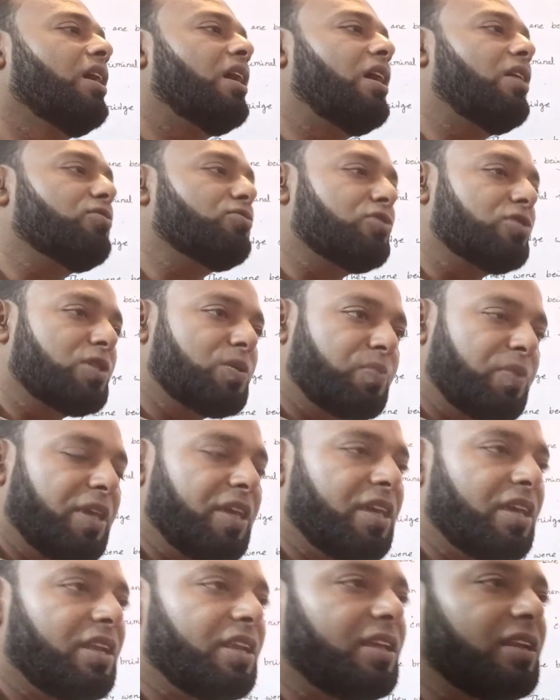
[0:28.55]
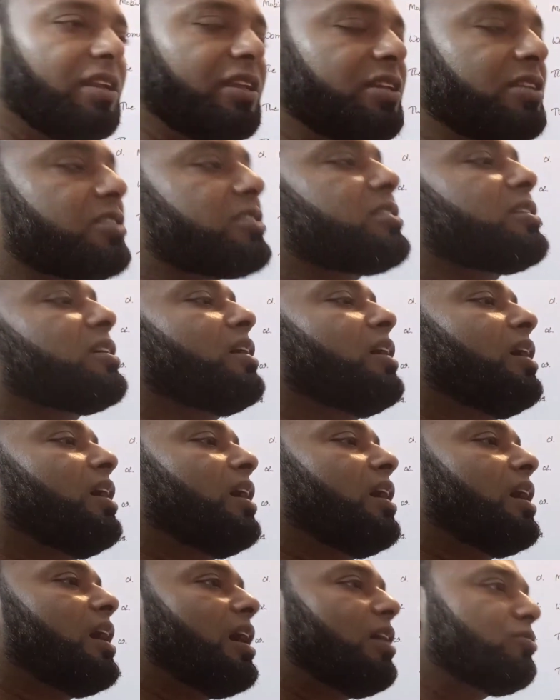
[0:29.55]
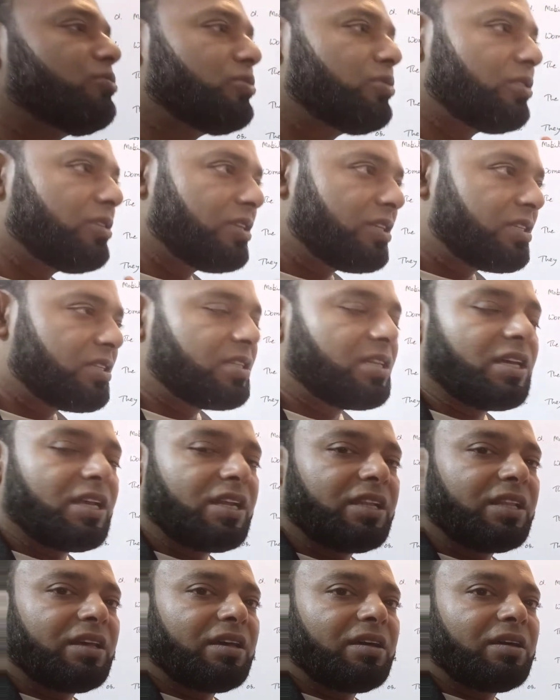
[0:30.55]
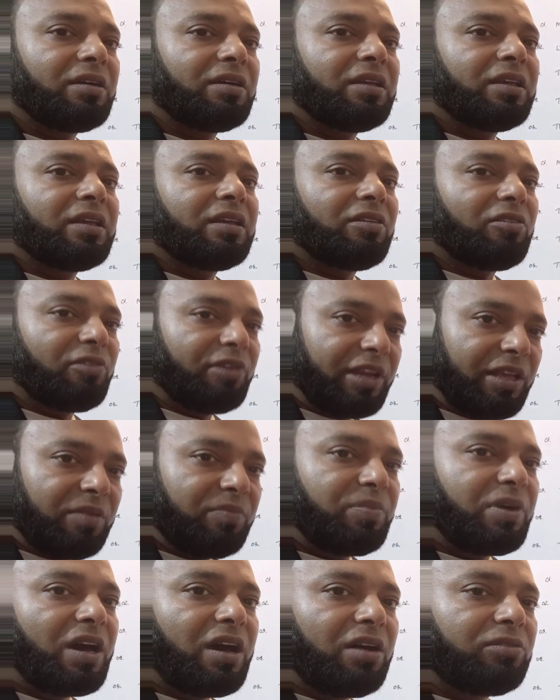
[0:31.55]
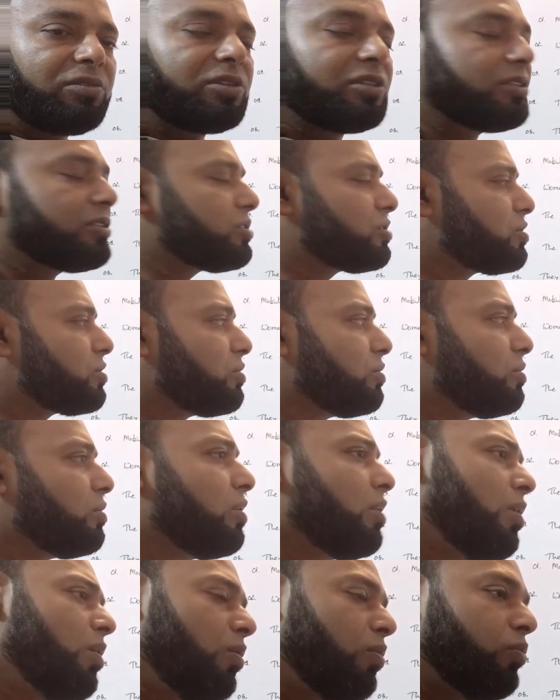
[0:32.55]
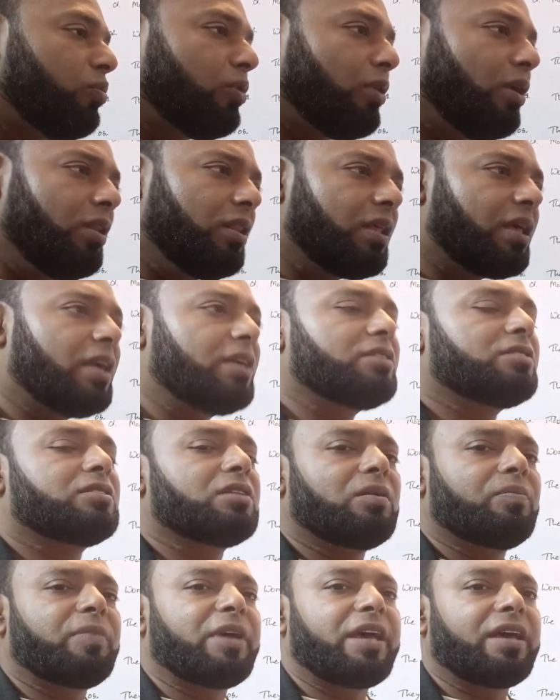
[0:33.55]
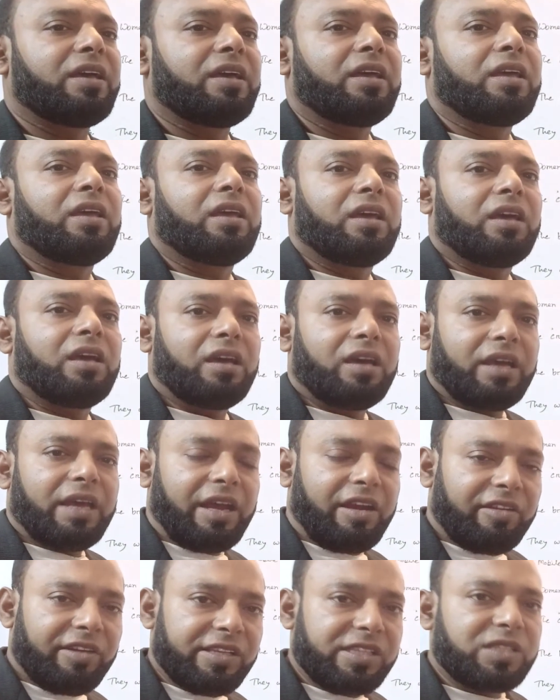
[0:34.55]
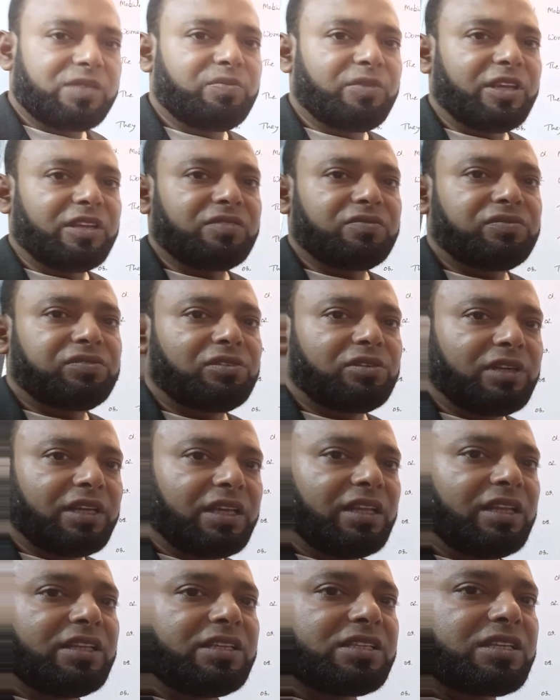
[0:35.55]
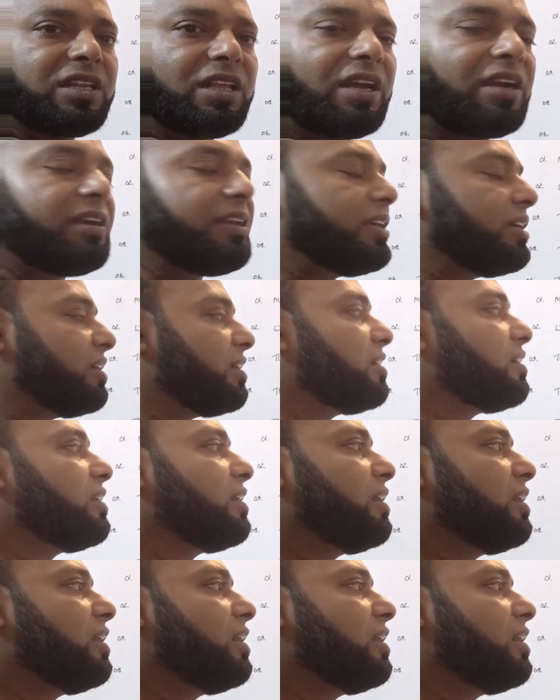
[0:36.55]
how to speak in English, how to understand the reading powers. So all kinds of arrangement for English learning,